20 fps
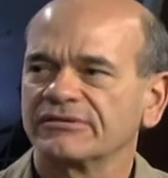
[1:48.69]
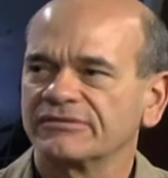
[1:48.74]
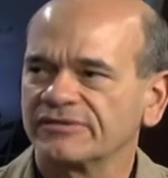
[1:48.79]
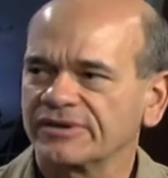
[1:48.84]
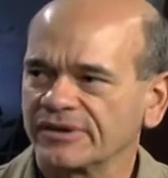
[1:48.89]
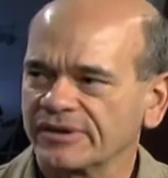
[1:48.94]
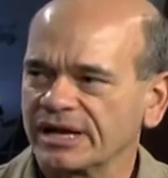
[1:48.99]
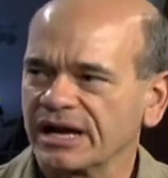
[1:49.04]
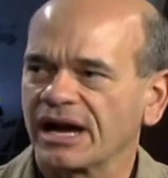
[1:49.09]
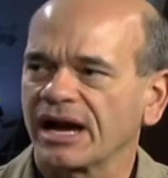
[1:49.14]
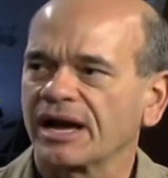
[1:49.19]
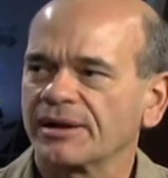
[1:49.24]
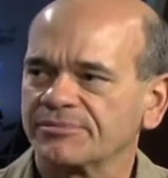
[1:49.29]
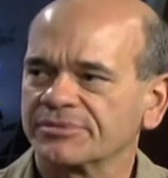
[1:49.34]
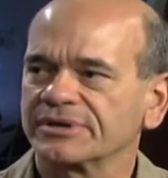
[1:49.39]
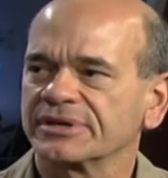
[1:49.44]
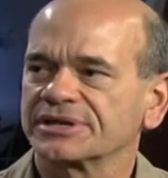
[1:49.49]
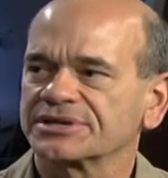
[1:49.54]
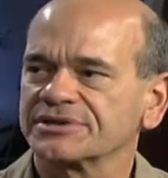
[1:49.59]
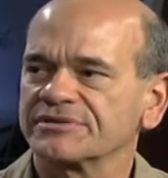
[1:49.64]
very high
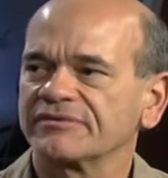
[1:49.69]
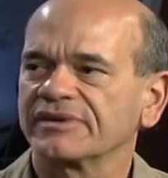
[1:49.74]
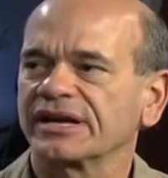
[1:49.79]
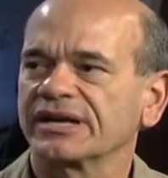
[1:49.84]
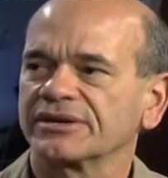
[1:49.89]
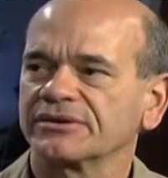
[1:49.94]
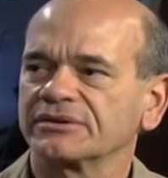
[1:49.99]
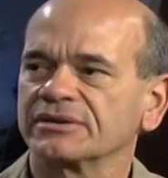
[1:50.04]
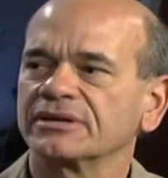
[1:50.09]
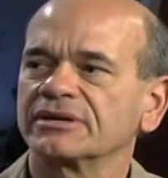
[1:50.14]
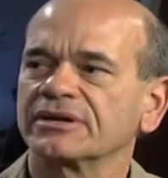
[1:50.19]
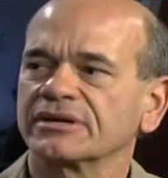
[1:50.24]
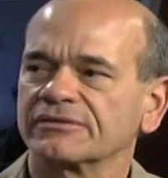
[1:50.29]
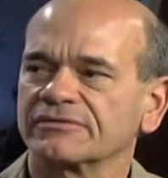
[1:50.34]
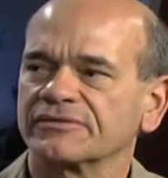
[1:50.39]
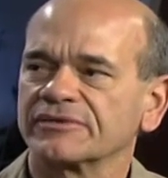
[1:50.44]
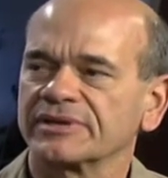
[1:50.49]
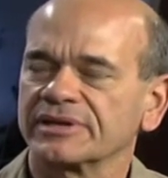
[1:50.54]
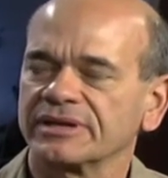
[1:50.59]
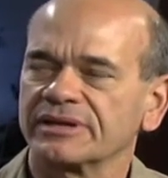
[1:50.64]
production value look
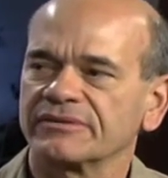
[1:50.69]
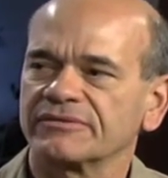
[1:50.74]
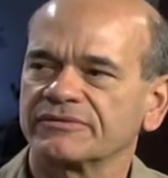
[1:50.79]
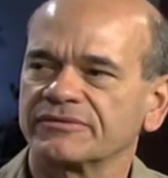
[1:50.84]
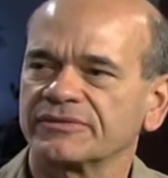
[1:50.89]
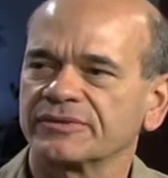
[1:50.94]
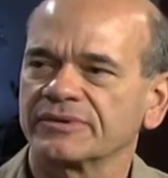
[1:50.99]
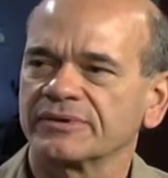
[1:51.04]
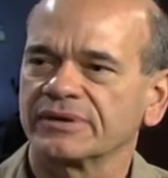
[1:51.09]
for